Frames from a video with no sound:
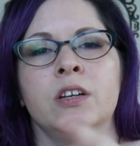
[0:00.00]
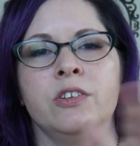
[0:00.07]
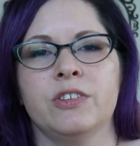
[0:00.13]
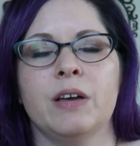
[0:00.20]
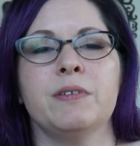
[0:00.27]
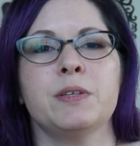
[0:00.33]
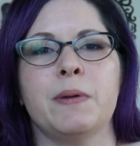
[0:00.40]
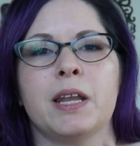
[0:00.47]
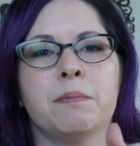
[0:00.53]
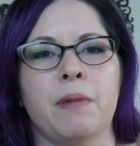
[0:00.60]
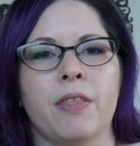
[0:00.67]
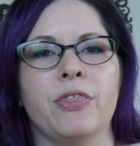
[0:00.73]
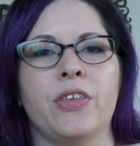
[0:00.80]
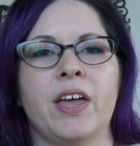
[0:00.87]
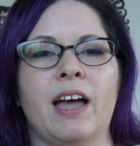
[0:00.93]
So that was about a
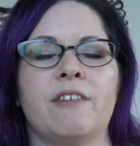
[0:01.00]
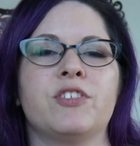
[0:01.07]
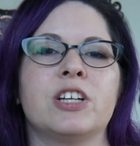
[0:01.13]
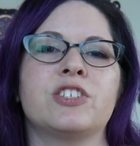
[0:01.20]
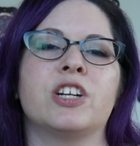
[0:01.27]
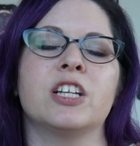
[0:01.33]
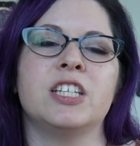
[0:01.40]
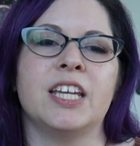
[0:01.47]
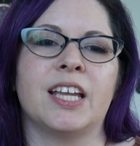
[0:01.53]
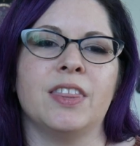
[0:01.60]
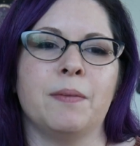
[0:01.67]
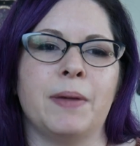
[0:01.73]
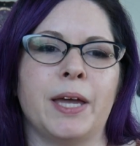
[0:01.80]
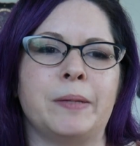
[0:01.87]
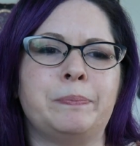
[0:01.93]
month after I started taking
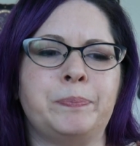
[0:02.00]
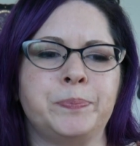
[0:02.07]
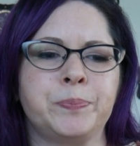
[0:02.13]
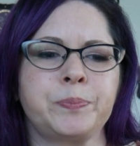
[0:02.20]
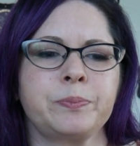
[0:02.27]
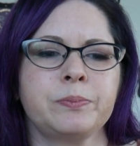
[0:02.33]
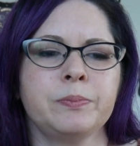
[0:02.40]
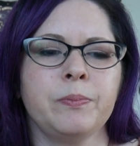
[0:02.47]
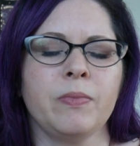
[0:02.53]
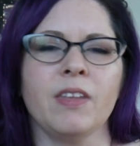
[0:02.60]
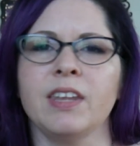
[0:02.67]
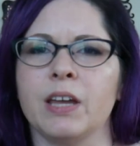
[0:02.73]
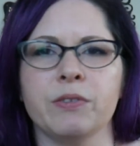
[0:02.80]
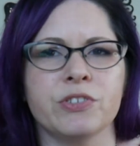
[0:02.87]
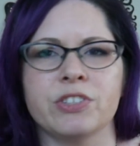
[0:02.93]
the med,
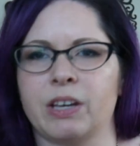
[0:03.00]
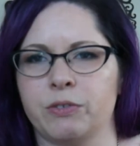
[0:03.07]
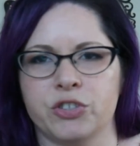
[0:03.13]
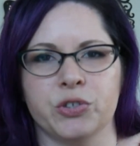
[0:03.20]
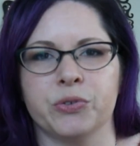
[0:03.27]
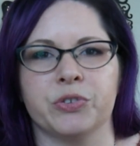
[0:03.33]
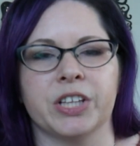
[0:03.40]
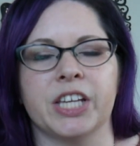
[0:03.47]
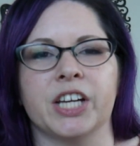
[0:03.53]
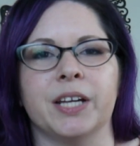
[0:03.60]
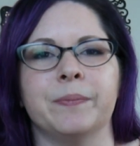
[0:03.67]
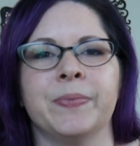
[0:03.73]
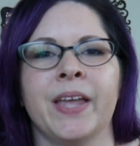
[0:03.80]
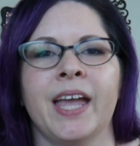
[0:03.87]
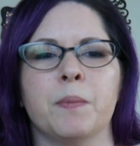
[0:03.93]
and I was doing really
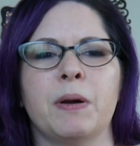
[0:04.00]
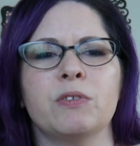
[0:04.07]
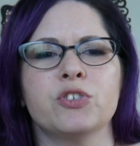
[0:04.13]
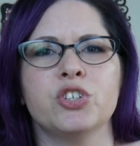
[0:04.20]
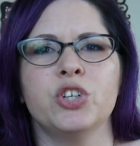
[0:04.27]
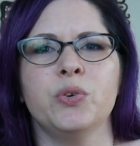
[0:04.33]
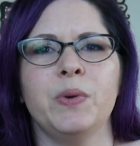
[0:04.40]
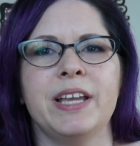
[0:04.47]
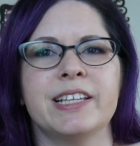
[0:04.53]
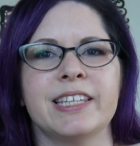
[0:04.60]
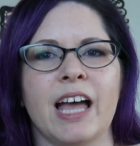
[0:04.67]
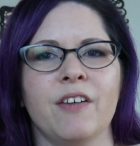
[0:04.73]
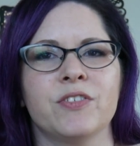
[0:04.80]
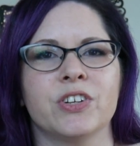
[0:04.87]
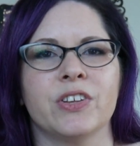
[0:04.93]
good. About 2 weeks
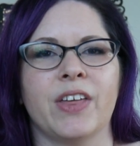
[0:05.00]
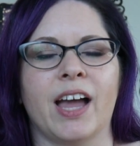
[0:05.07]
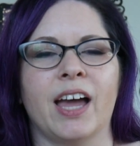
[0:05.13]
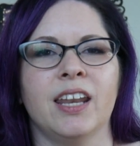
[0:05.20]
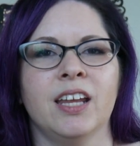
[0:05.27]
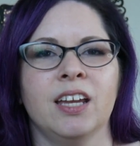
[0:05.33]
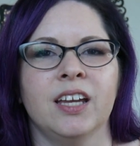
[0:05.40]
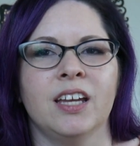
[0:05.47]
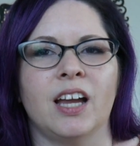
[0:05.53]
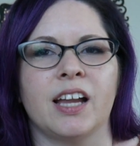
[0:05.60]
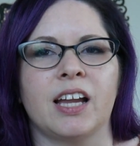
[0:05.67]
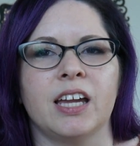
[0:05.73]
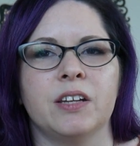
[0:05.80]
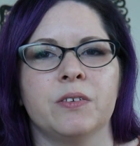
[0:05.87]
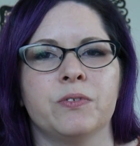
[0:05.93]
after that, I
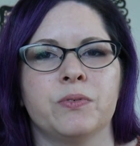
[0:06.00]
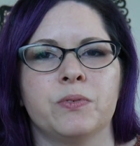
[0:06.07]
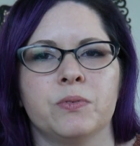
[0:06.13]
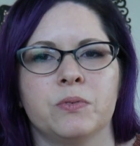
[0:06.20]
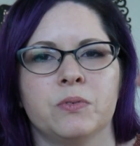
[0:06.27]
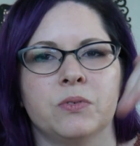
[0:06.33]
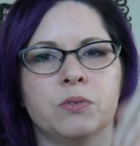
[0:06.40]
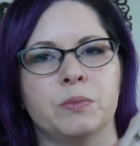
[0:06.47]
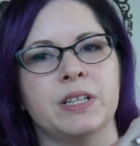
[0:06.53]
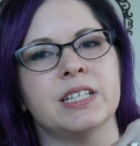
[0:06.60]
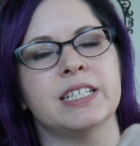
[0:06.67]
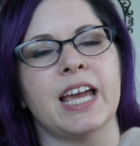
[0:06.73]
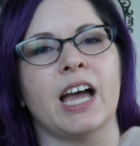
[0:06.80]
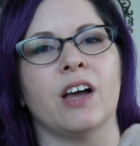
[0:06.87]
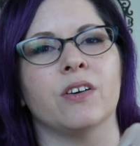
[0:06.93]
kind of
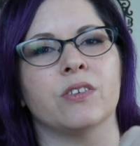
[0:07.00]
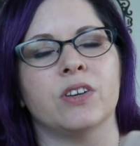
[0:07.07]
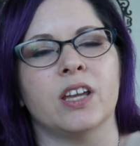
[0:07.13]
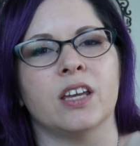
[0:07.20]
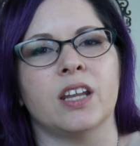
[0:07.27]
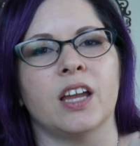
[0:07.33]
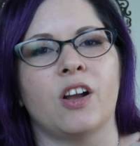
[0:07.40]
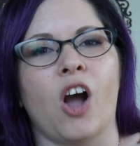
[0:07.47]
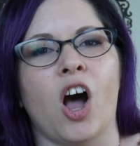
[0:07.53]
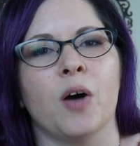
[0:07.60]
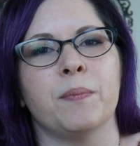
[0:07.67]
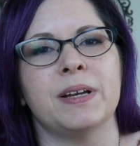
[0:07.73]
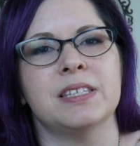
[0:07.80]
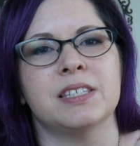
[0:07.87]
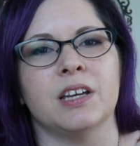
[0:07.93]
went down and I
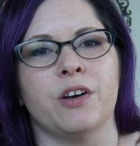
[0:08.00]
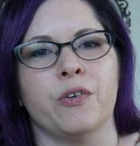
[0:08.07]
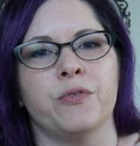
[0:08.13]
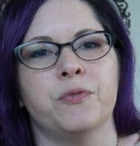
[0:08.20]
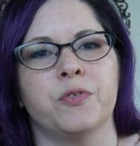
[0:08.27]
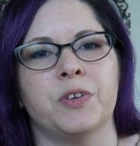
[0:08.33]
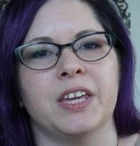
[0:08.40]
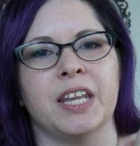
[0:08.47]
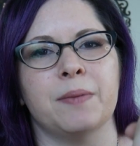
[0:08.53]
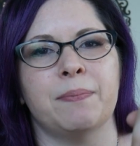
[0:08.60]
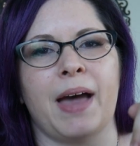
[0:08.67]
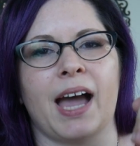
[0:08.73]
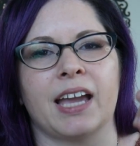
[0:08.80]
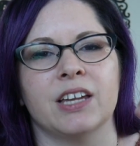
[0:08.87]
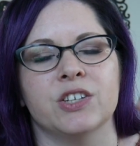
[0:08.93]
caught myself getting
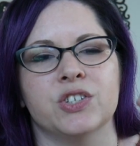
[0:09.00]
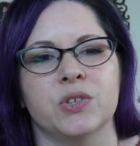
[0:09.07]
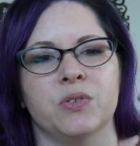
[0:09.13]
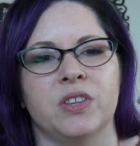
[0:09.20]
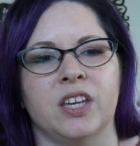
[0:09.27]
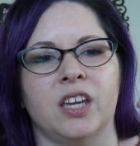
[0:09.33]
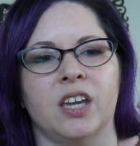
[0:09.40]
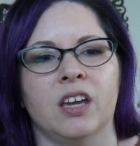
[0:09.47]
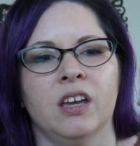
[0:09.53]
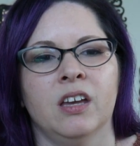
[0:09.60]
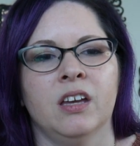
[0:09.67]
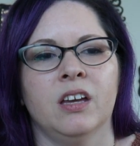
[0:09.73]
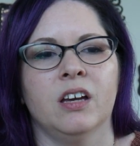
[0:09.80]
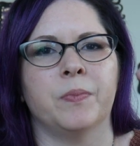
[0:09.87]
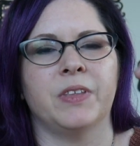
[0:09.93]
back into the
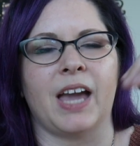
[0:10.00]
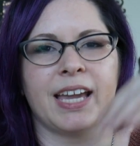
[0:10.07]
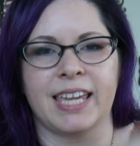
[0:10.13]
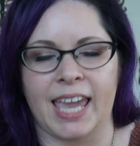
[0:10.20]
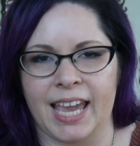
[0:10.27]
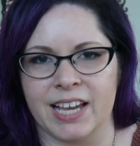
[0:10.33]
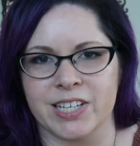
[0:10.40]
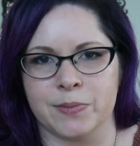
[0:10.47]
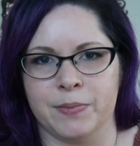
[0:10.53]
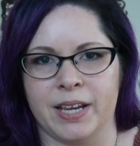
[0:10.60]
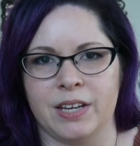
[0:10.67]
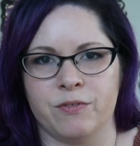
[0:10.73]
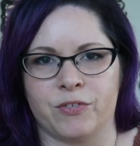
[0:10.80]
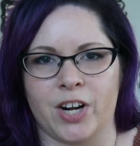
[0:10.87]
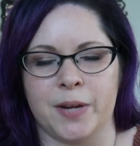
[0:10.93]
I can't
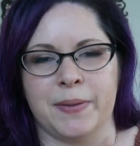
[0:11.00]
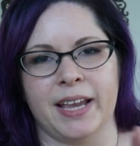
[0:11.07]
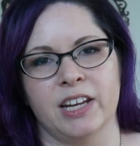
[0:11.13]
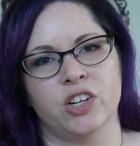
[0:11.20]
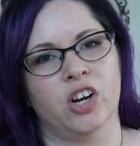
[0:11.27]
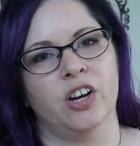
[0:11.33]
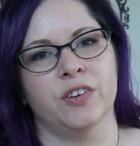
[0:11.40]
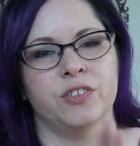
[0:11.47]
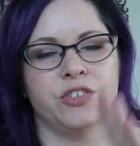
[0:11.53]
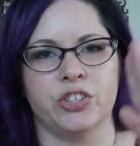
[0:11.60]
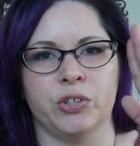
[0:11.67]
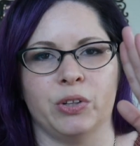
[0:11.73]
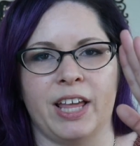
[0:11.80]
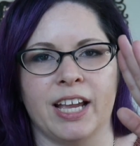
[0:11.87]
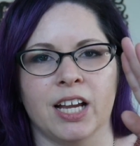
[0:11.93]
mind frame. I had gone
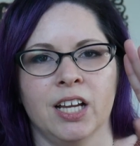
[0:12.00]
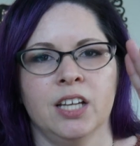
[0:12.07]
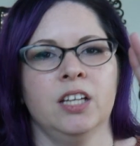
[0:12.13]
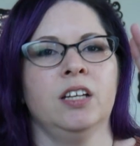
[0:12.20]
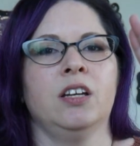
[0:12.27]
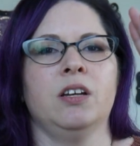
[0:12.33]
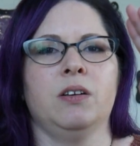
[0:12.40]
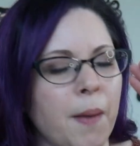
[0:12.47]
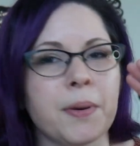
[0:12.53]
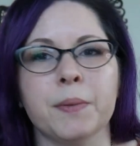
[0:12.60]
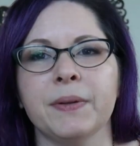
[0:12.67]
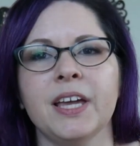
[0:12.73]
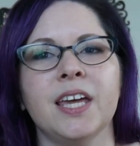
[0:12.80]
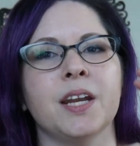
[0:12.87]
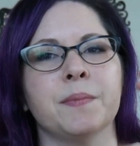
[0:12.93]
to like, I'm gonna
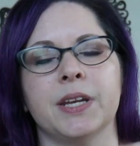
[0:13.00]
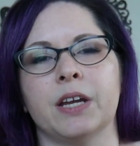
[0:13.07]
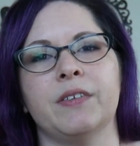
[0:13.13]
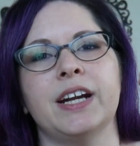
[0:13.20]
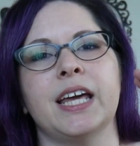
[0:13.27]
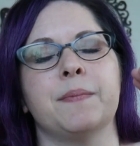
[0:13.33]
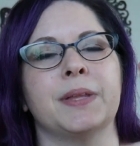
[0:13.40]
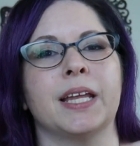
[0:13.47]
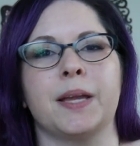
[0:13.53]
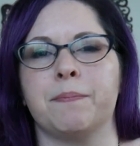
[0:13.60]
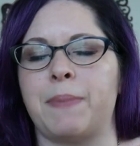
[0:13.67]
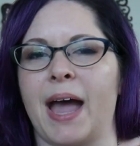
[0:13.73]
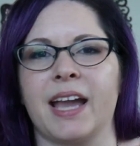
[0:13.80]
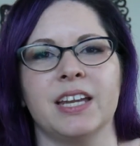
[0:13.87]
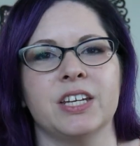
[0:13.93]
plan, I'm gonna get ready, I'm gonna
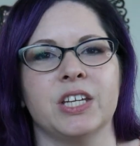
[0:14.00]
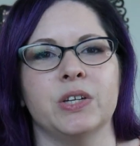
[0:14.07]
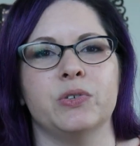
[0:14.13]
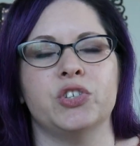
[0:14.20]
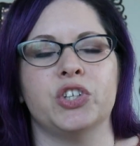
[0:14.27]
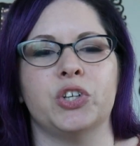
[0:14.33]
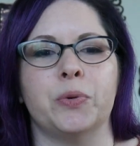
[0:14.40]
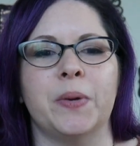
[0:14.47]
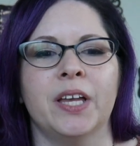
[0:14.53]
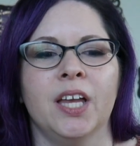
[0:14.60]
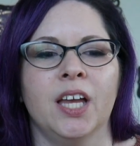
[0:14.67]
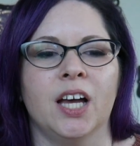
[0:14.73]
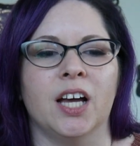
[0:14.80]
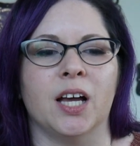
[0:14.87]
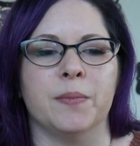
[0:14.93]
get back into YouTube.
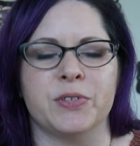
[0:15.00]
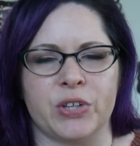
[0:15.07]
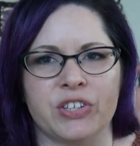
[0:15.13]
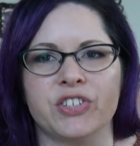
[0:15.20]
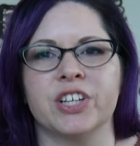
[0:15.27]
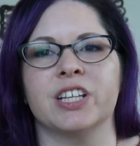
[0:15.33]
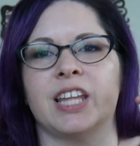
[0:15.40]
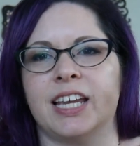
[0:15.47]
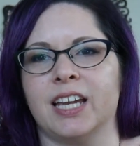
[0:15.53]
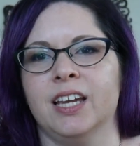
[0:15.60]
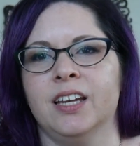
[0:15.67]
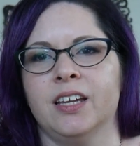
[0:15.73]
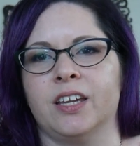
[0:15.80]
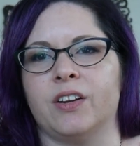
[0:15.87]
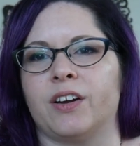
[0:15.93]
So I started like,
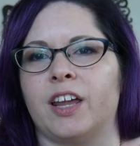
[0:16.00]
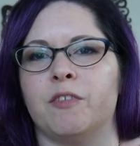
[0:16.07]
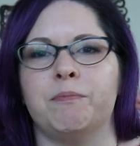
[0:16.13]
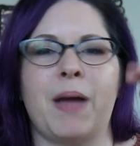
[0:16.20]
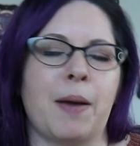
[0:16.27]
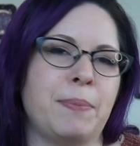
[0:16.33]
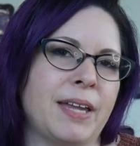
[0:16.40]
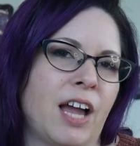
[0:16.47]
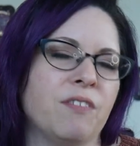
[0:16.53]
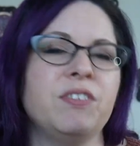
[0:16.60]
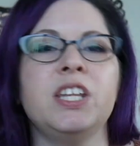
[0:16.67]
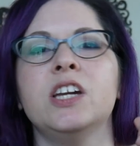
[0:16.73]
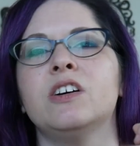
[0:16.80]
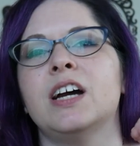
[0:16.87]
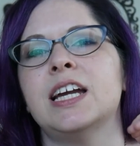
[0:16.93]
kind of mapping out
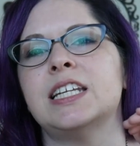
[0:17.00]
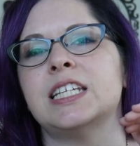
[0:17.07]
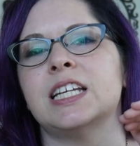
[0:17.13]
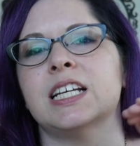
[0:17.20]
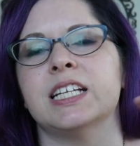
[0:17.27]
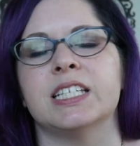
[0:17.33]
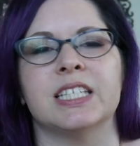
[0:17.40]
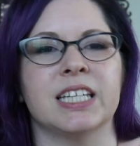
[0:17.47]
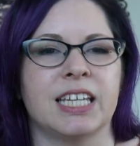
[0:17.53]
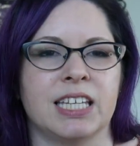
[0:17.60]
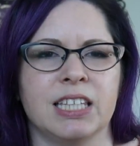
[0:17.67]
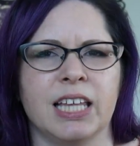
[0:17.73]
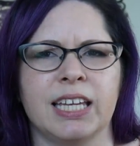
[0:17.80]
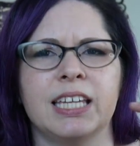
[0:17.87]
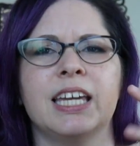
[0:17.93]
video ideas
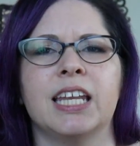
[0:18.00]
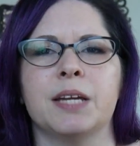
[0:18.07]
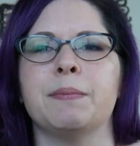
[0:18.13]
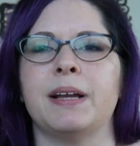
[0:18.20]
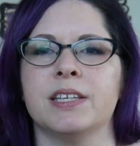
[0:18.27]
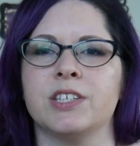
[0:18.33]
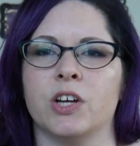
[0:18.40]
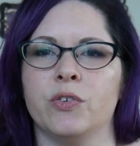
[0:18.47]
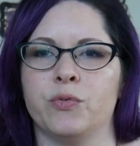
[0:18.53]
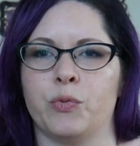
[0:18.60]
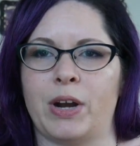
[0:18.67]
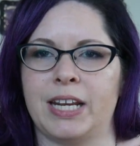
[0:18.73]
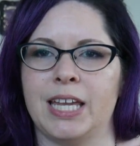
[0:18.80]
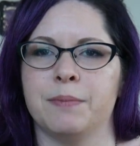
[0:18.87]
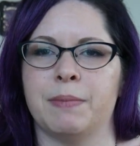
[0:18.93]
and like getting myself
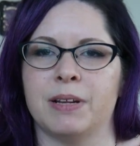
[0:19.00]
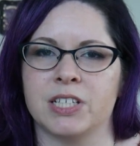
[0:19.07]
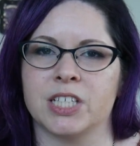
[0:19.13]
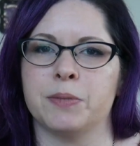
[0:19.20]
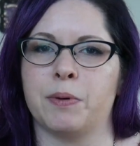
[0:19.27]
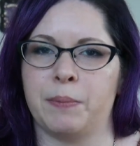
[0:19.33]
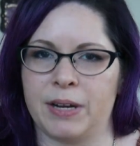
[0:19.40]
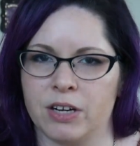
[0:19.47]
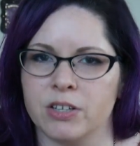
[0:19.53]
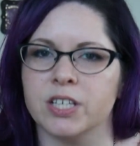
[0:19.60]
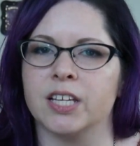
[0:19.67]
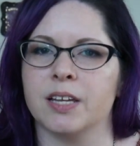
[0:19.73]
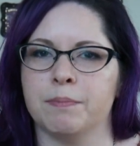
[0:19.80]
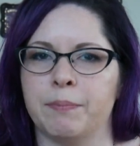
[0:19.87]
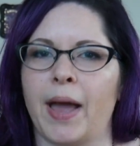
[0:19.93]
ready and mentally prepared to
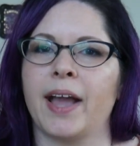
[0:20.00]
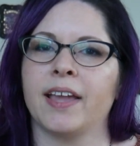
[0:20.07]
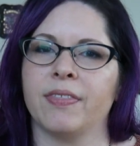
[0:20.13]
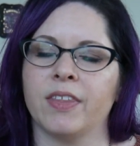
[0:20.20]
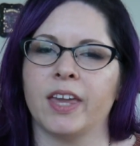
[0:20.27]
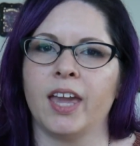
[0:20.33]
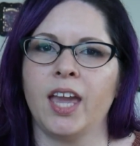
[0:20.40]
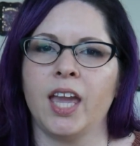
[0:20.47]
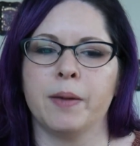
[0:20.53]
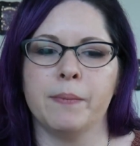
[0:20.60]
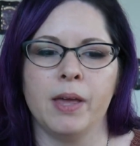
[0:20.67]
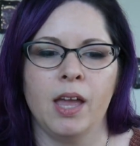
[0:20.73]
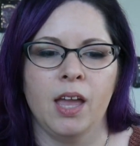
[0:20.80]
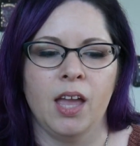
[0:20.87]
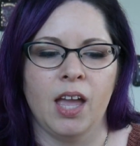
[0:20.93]
get back in the game.